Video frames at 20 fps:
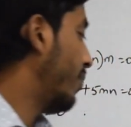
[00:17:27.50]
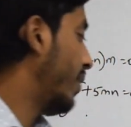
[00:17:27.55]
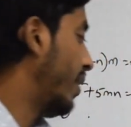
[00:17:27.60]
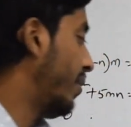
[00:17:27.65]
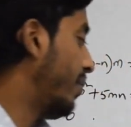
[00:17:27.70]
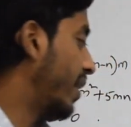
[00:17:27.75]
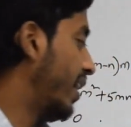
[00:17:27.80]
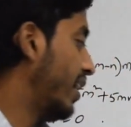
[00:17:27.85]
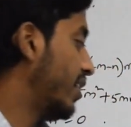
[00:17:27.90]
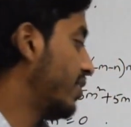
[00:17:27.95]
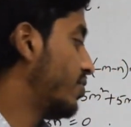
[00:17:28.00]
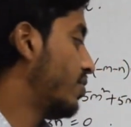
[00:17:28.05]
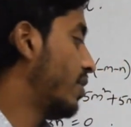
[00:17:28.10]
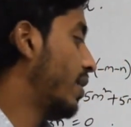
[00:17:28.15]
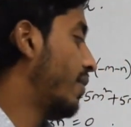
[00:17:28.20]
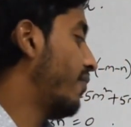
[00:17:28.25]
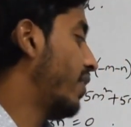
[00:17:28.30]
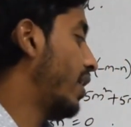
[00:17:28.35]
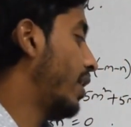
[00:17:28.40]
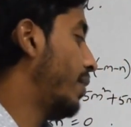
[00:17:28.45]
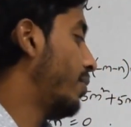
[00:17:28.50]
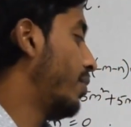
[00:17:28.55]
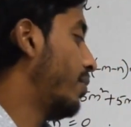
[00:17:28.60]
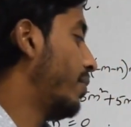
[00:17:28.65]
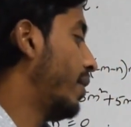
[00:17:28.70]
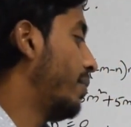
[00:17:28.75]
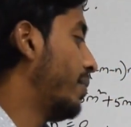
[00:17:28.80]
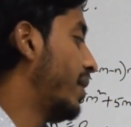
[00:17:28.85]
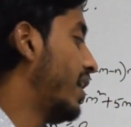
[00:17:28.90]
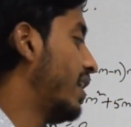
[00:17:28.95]
by minus 2, M1 M2
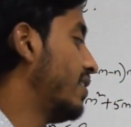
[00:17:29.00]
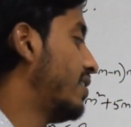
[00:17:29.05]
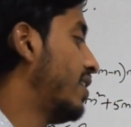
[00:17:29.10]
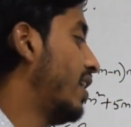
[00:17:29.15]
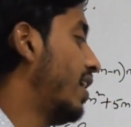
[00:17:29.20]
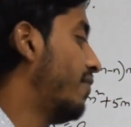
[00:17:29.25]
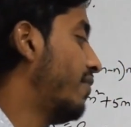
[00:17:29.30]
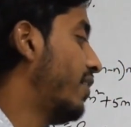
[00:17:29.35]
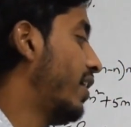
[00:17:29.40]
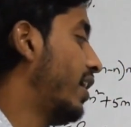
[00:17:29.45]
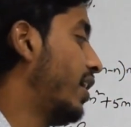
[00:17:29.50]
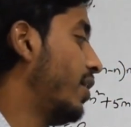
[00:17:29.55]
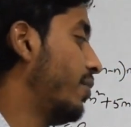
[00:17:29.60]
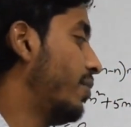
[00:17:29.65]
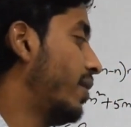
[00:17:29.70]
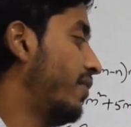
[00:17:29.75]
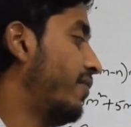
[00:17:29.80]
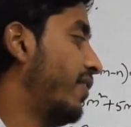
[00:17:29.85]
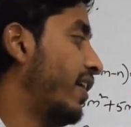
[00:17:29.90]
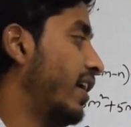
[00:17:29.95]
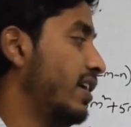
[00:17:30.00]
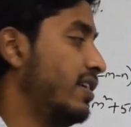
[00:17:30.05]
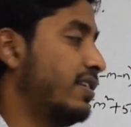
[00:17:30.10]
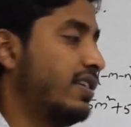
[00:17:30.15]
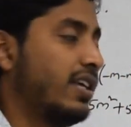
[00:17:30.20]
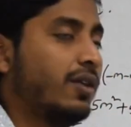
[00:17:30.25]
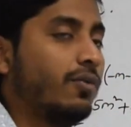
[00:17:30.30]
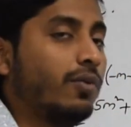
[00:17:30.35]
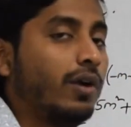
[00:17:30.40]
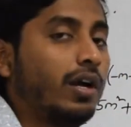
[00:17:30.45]
by minus 3, N1 N2 by 5 is
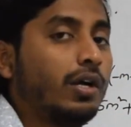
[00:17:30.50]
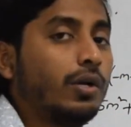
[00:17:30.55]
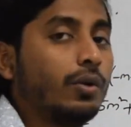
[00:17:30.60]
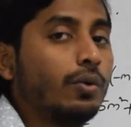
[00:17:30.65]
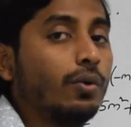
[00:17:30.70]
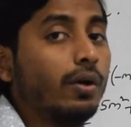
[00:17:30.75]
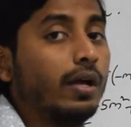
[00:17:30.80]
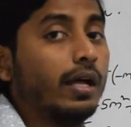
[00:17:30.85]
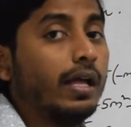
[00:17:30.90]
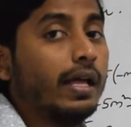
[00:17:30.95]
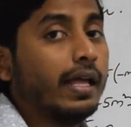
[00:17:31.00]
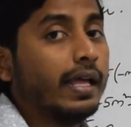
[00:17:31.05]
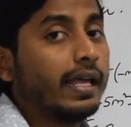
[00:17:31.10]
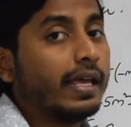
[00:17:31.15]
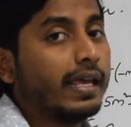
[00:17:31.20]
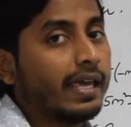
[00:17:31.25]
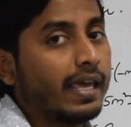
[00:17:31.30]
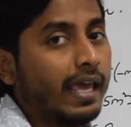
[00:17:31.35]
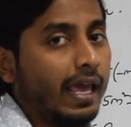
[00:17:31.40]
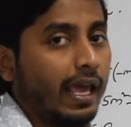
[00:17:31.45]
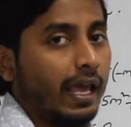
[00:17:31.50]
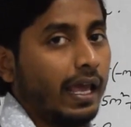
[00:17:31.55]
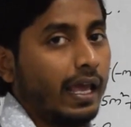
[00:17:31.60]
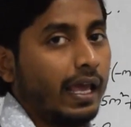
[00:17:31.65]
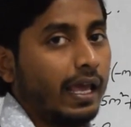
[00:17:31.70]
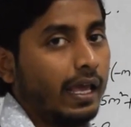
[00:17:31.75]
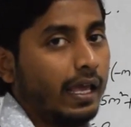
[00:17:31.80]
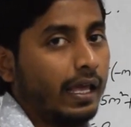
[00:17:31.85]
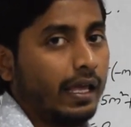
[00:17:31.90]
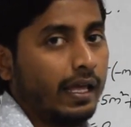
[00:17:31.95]
equal to
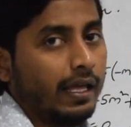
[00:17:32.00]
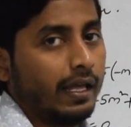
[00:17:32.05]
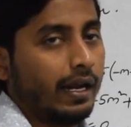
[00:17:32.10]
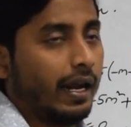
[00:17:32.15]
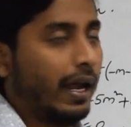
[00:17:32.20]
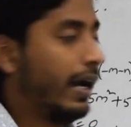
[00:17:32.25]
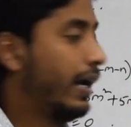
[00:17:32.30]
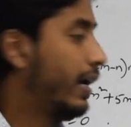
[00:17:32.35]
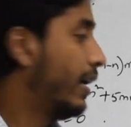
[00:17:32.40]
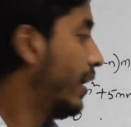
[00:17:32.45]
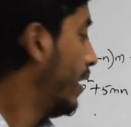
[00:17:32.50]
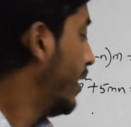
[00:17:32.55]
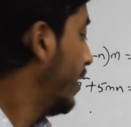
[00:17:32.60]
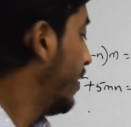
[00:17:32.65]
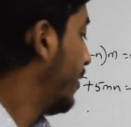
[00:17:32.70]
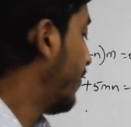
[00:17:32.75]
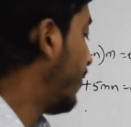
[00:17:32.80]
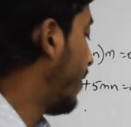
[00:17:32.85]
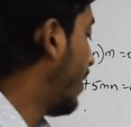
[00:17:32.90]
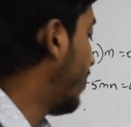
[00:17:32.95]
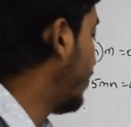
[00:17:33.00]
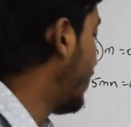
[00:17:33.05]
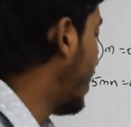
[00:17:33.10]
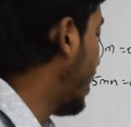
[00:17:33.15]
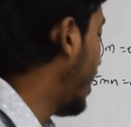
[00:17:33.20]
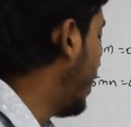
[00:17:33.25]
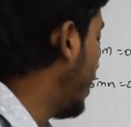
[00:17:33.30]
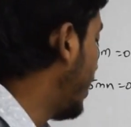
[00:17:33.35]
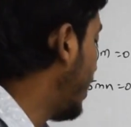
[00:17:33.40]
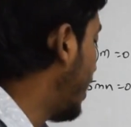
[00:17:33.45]
K, right? From
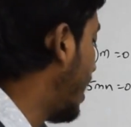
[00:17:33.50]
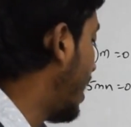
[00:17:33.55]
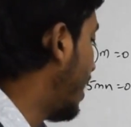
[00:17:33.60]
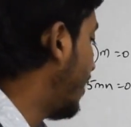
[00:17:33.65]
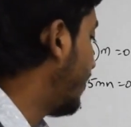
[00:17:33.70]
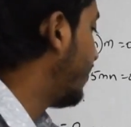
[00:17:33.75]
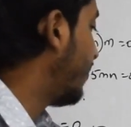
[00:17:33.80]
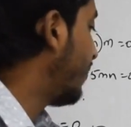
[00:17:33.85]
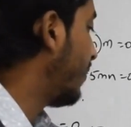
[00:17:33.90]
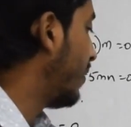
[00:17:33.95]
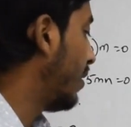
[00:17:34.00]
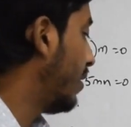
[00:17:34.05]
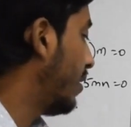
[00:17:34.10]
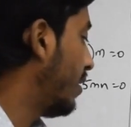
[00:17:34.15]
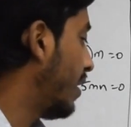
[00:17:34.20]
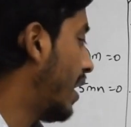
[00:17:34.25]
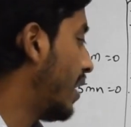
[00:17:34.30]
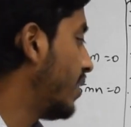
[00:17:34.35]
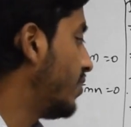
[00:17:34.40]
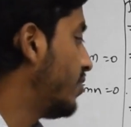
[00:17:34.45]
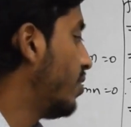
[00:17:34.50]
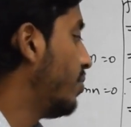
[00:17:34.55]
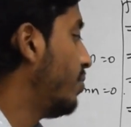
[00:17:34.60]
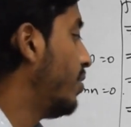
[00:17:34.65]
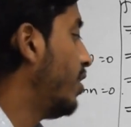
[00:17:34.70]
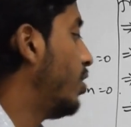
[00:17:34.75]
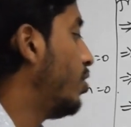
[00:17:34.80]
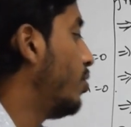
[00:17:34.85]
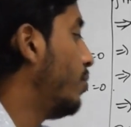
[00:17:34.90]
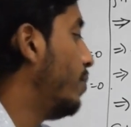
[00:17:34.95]
that, I have assumed
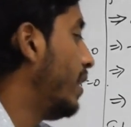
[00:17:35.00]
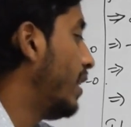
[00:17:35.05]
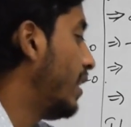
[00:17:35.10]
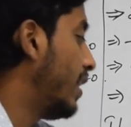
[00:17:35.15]
it to be